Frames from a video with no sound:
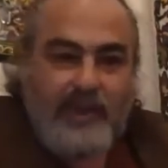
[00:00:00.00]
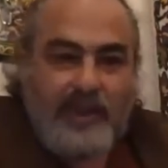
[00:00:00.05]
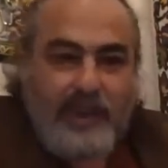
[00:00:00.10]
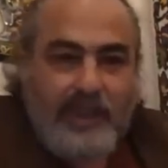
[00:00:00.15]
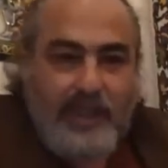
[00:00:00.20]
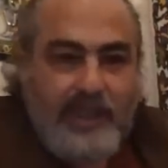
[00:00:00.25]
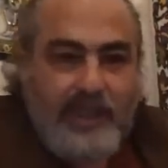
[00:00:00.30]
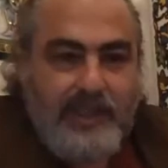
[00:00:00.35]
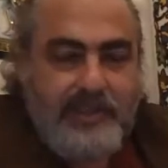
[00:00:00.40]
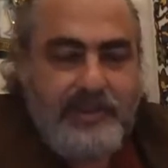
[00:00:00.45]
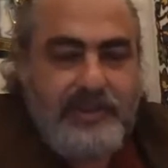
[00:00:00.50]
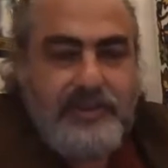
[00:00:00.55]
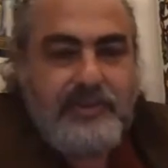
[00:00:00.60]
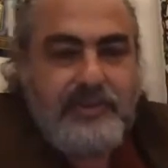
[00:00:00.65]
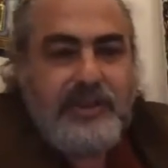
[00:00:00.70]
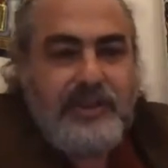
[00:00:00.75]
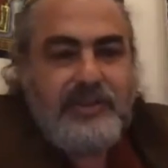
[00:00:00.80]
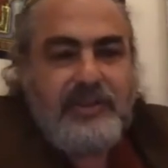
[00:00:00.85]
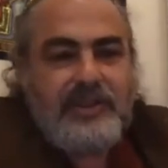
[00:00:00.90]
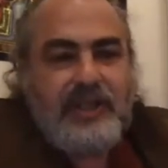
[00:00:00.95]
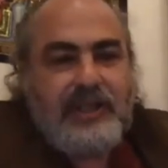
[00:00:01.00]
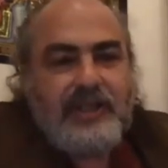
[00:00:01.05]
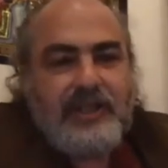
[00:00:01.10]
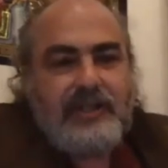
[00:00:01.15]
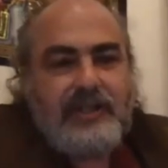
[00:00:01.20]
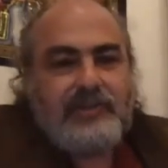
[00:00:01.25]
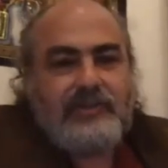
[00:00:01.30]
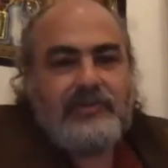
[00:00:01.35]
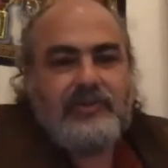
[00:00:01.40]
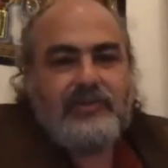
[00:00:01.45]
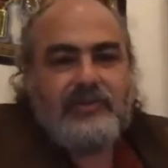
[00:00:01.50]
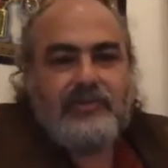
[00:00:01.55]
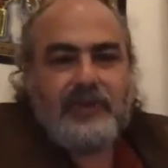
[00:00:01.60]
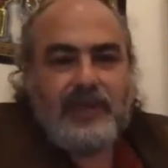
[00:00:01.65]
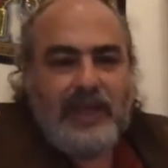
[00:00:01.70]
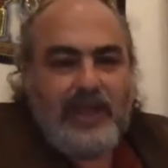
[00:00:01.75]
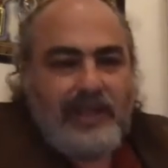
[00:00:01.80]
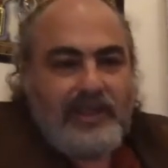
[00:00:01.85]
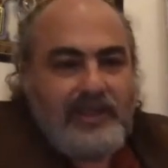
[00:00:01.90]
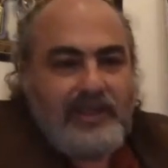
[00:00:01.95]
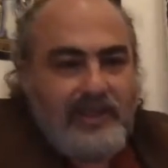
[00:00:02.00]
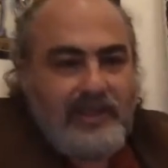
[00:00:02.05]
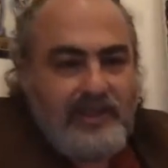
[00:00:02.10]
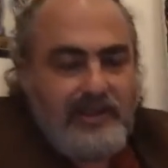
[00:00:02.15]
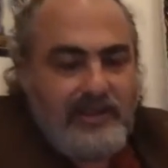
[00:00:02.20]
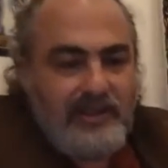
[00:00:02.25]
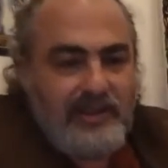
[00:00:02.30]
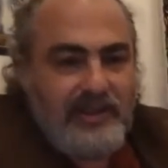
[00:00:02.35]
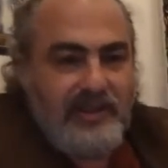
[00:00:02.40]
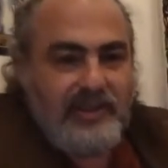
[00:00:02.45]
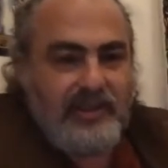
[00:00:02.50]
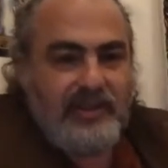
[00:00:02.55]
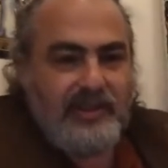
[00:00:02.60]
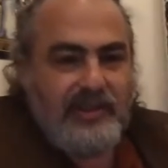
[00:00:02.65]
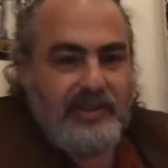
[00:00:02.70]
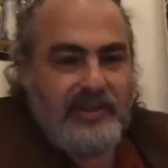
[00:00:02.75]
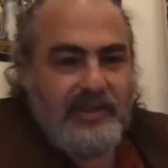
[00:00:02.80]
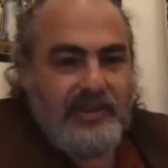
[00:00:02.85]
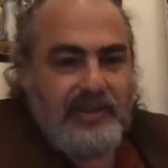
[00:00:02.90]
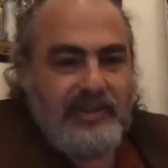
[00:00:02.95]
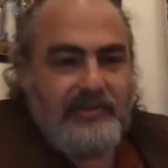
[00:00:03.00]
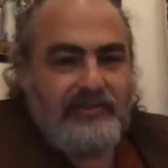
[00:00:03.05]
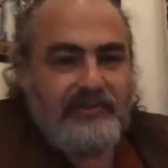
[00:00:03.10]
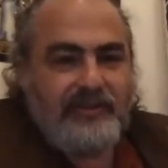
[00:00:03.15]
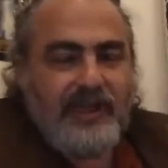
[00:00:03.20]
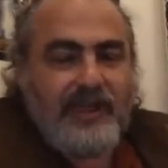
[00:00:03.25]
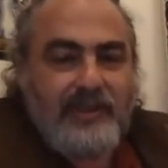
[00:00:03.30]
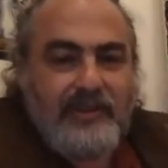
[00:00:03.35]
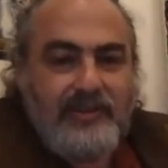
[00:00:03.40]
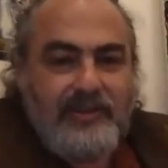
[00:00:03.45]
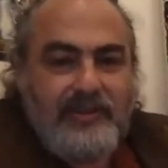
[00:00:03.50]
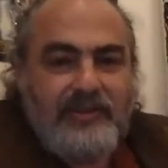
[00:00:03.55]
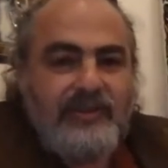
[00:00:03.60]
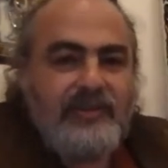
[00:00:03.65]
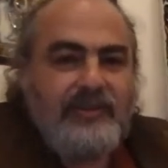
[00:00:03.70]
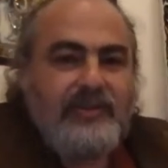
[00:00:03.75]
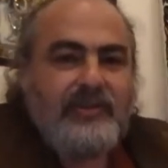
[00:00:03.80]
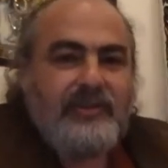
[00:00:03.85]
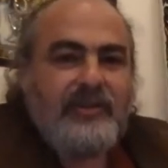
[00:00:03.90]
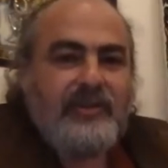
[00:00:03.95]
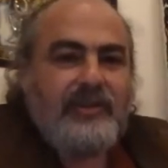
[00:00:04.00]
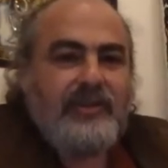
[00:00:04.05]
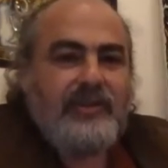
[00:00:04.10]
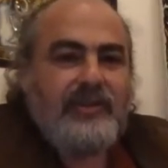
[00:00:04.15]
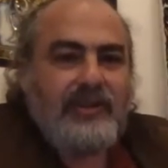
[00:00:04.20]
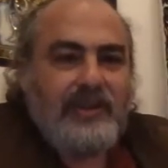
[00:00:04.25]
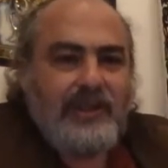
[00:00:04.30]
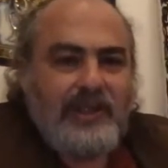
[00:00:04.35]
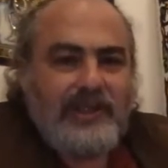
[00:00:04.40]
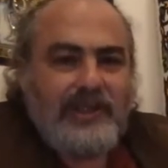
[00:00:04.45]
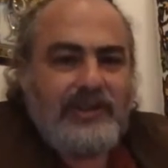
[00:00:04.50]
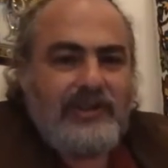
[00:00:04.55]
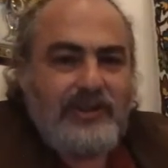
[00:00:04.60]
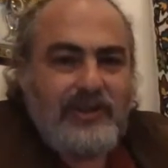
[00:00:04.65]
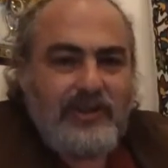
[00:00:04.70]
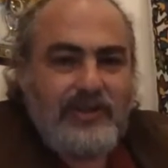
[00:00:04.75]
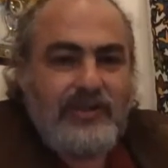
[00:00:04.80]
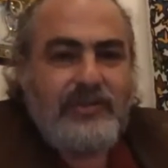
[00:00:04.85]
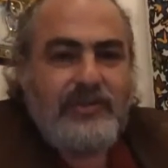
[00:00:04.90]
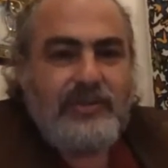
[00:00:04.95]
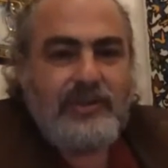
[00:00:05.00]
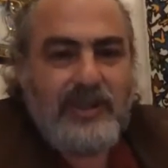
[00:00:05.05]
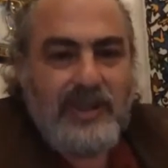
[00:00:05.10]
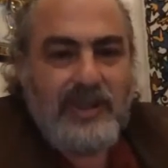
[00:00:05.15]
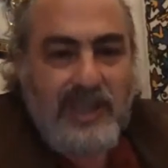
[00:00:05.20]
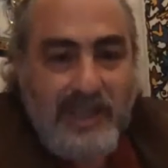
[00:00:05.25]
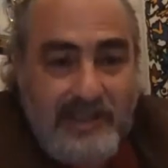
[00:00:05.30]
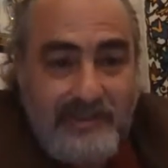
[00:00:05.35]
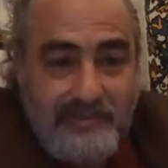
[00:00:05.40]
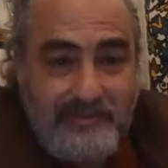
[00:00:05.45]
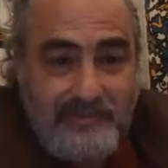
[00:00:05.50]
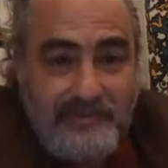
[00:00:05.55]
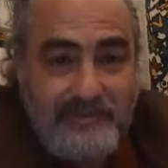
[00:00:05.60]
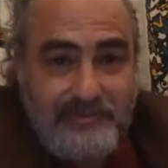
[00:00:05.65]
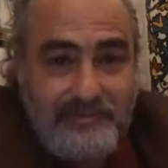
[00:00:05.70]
And you can take it to any event in your life.